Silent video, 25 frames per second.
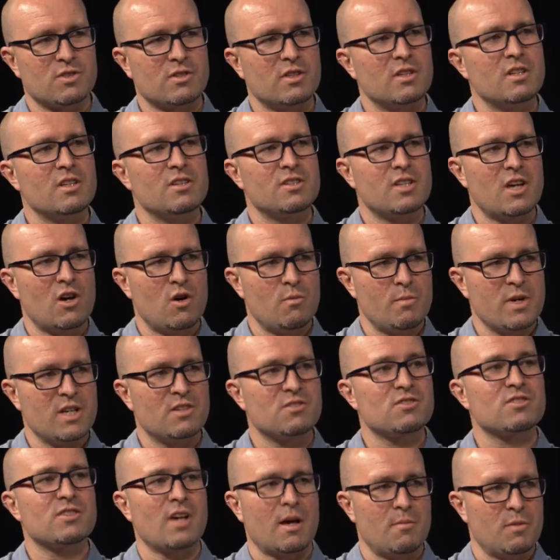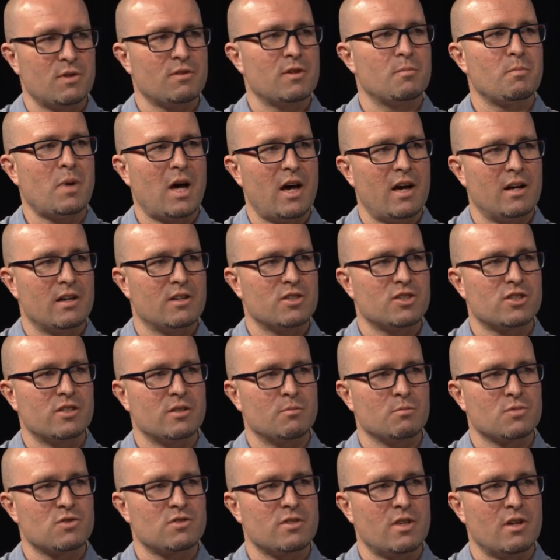can you tell me some of the
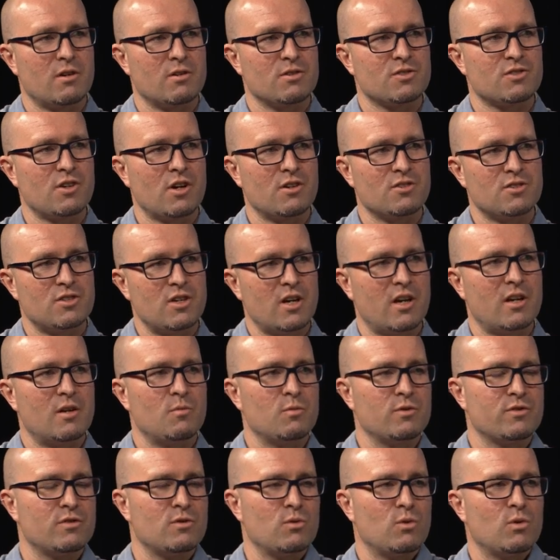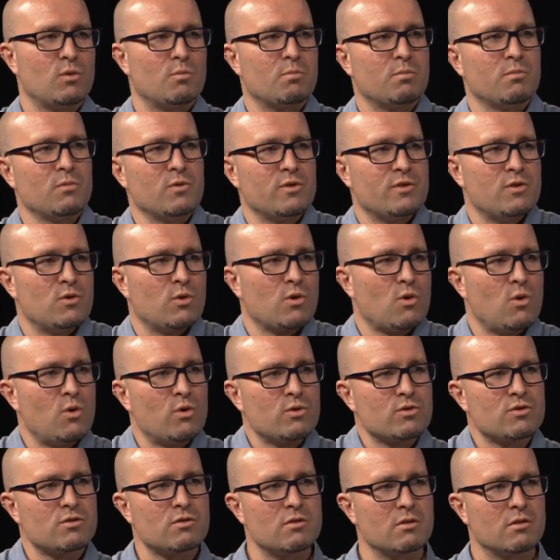partnerships that are associated with your
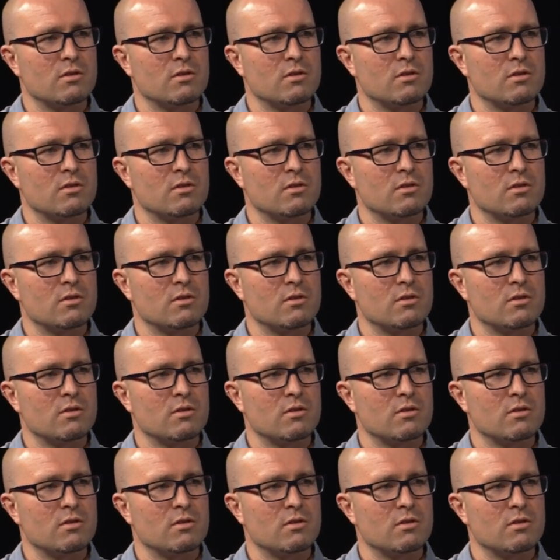course?